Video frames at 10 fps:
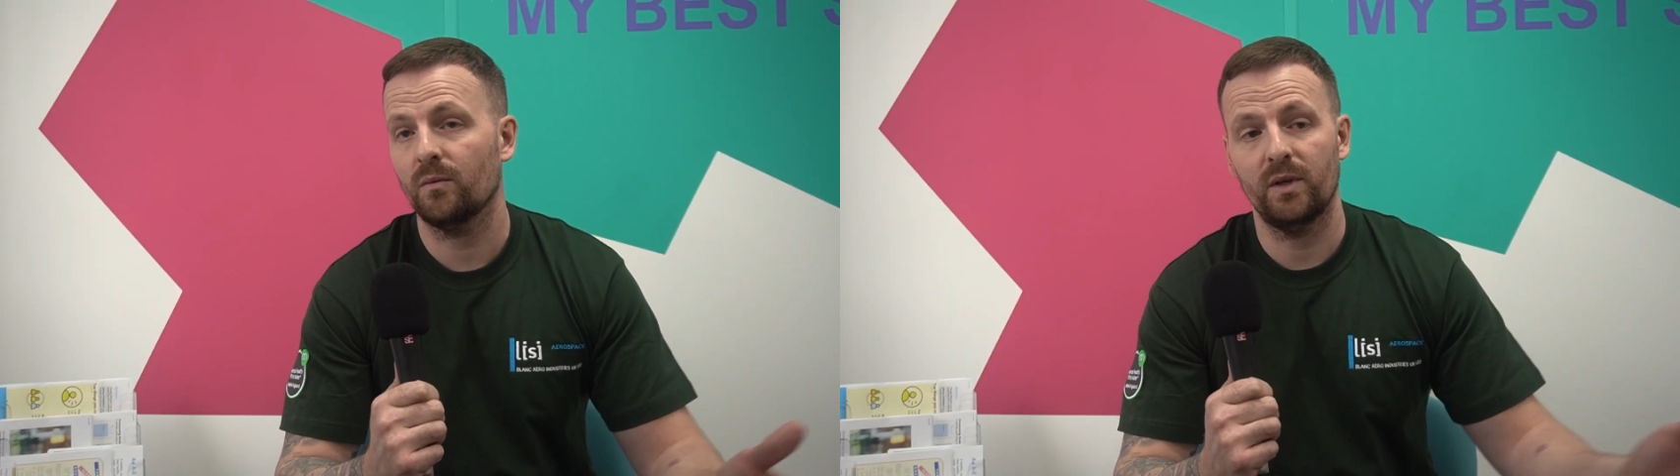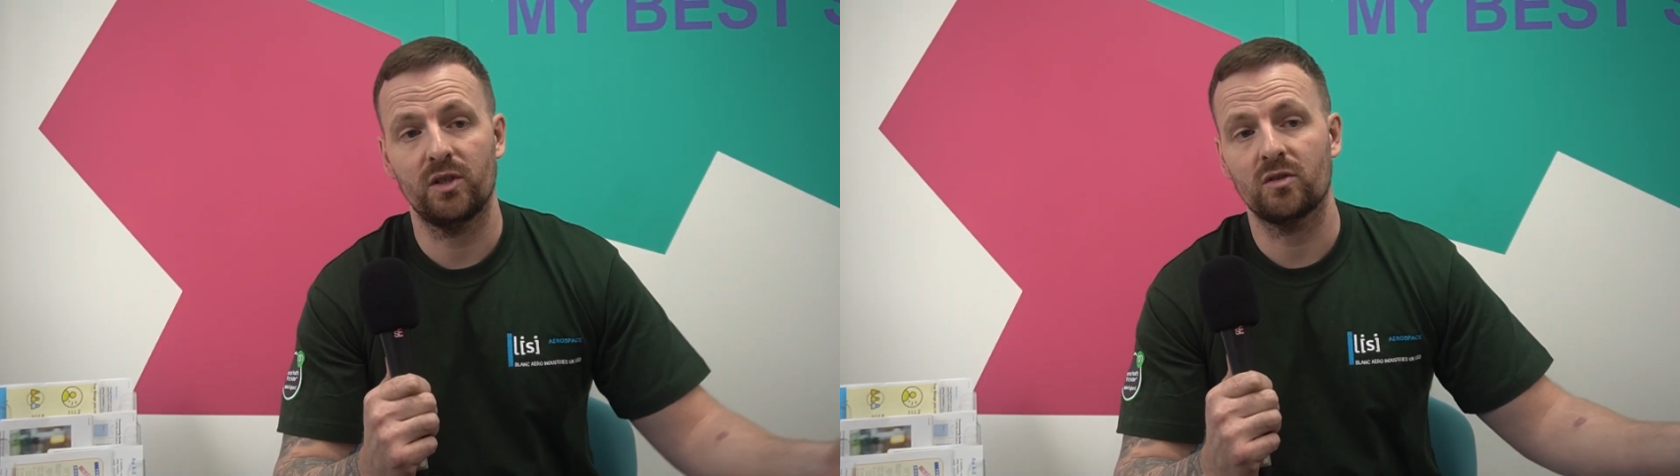
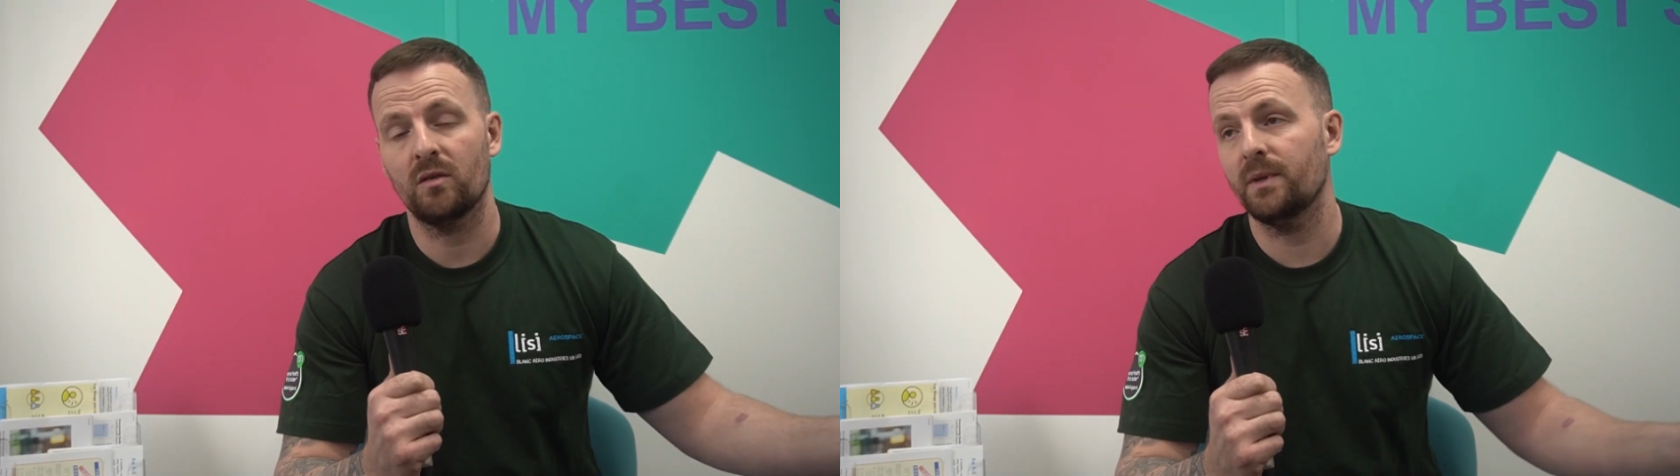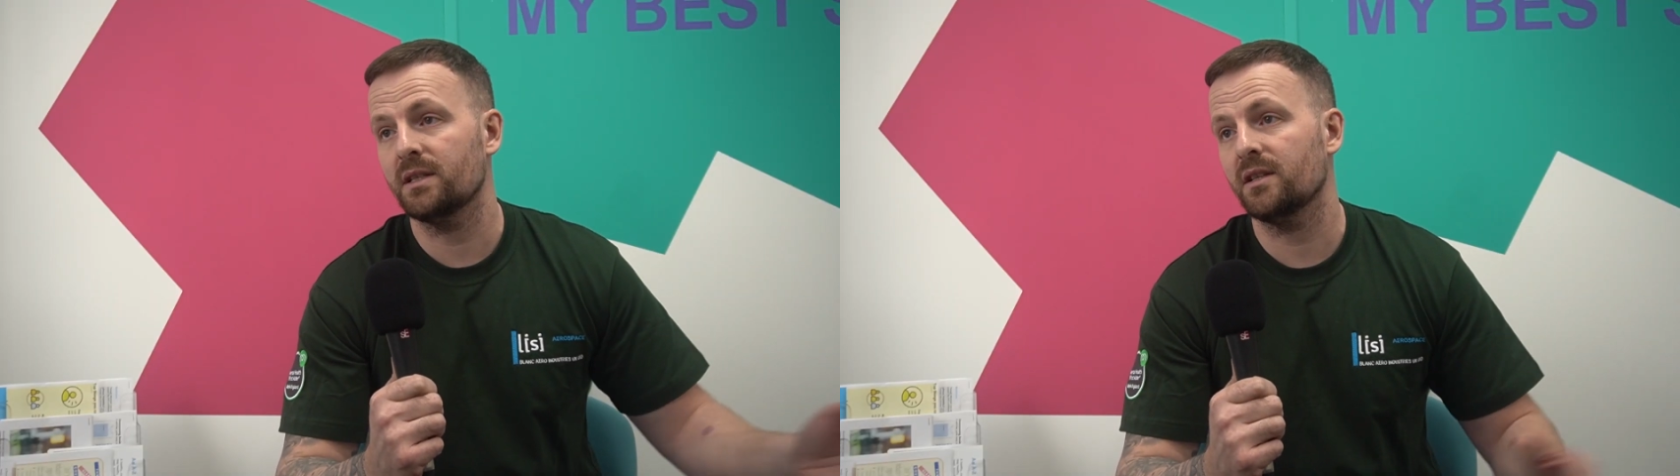we just
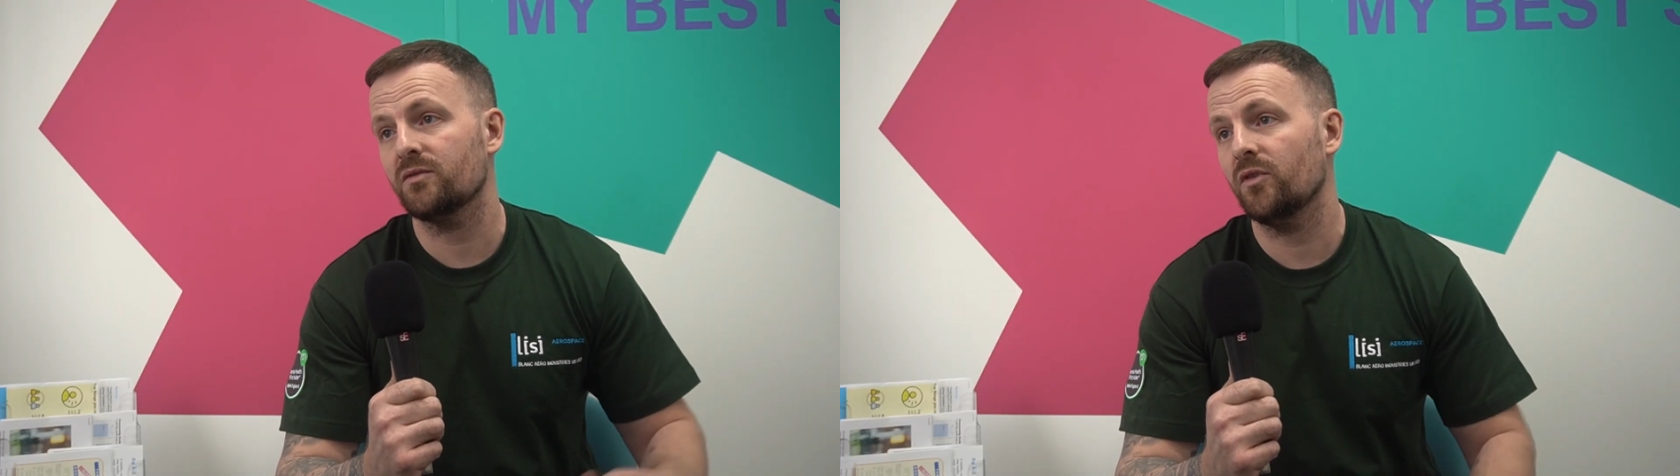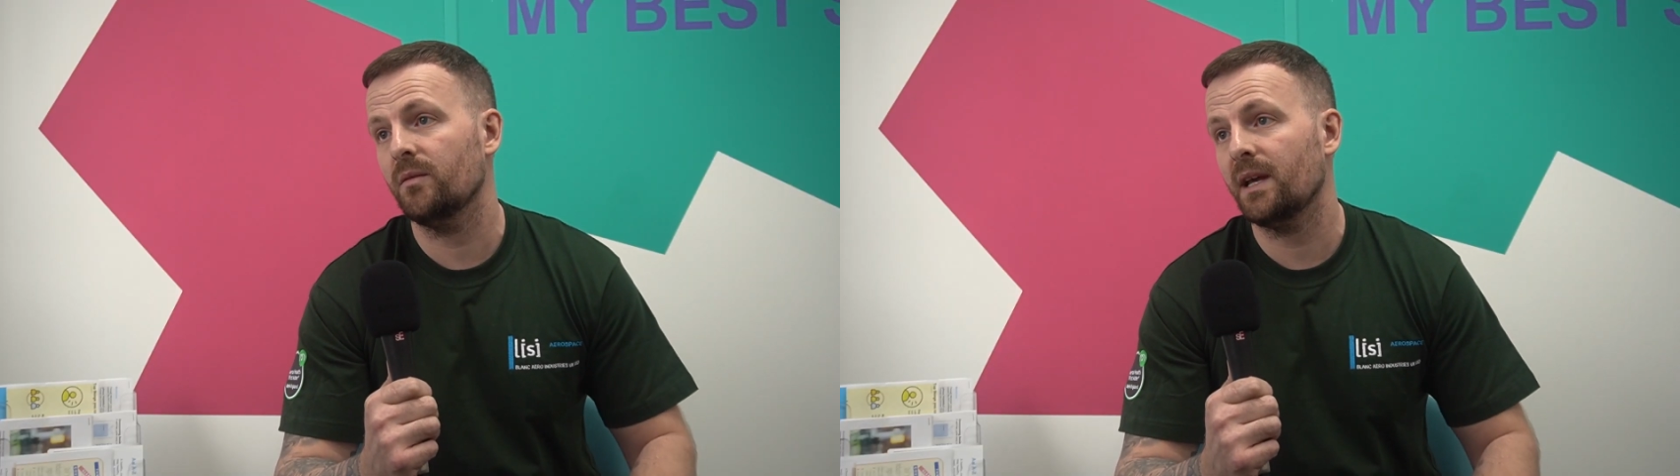come into
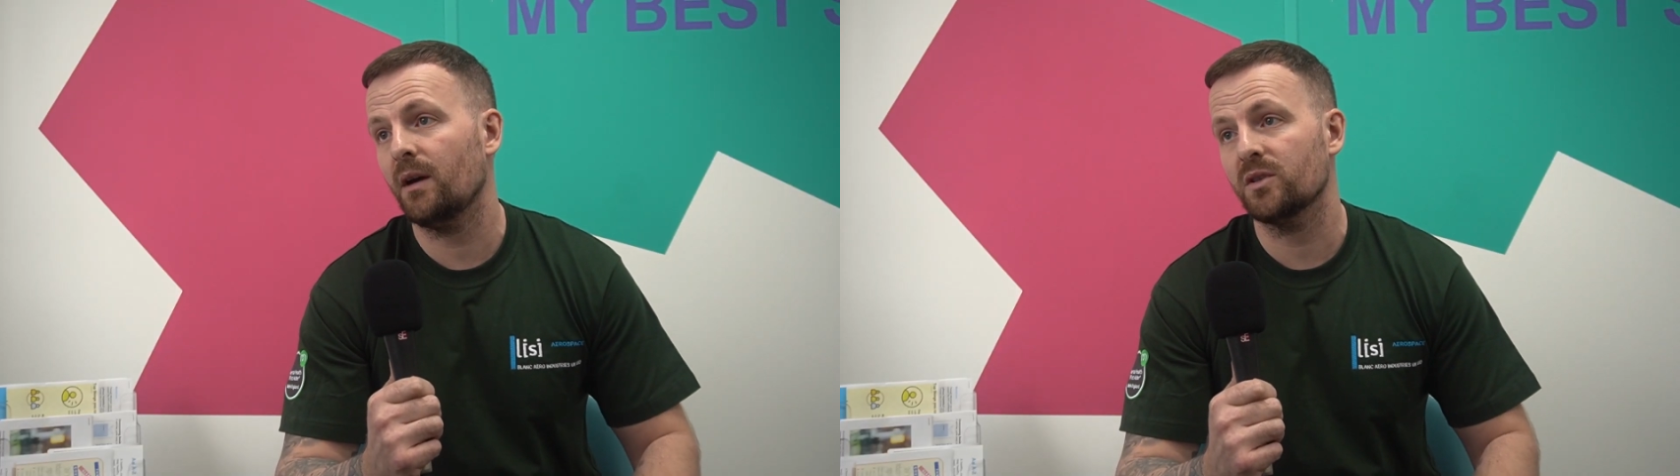this room now,